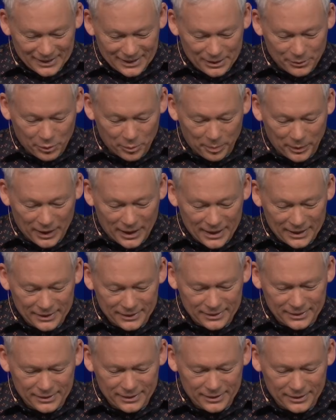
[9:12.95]
He
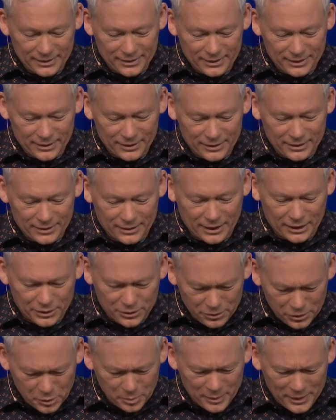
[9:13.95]
replied, "Can
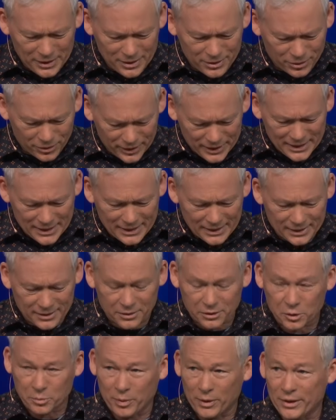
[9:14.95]
you speak Greek?"
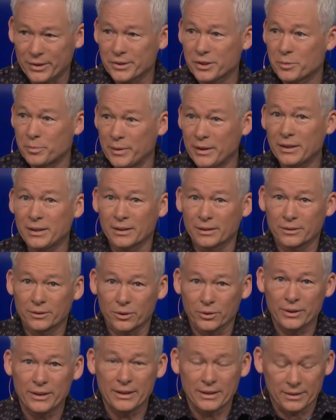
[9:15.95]
Because Paul's speaking
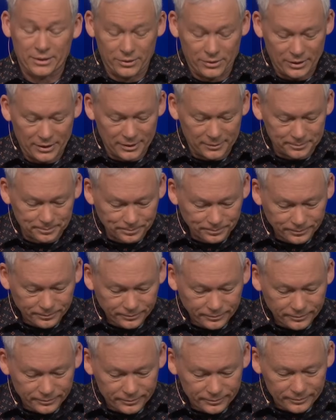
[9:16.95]
Greek to him.
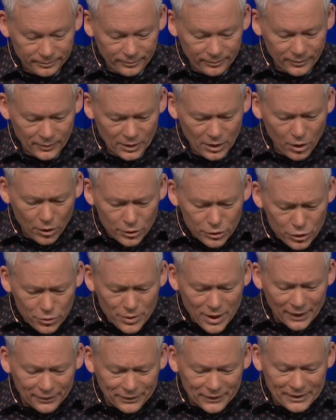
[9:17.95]
"Are
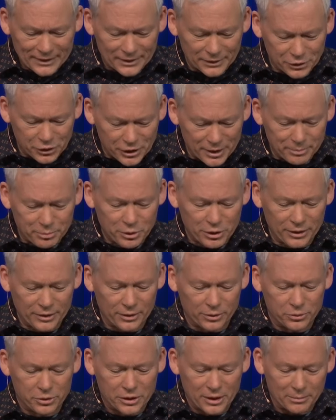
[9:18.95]
you not the
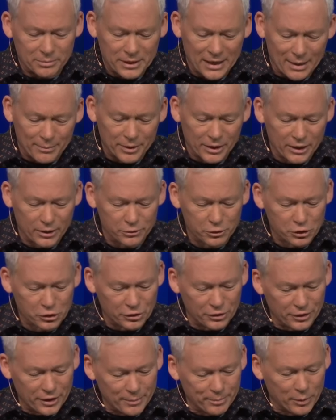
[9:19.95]
Egyptian who some time ago
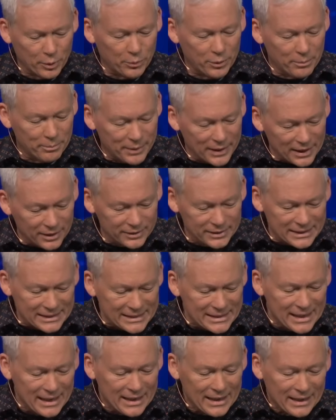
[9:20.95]
stirred up a
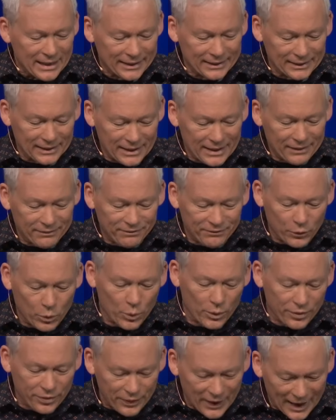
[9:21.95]
rebellion and led
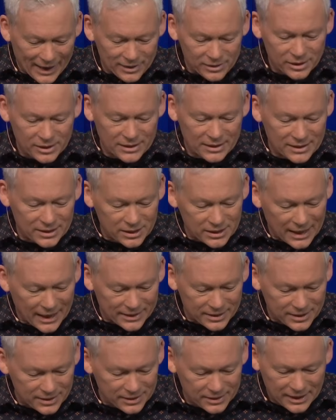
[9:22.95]
4,000
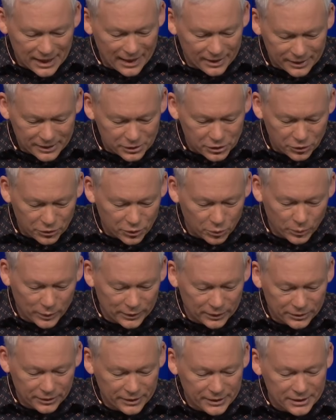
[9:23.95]
assassins out into the
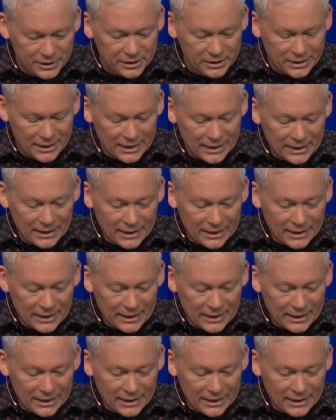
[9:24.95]
wilderness?"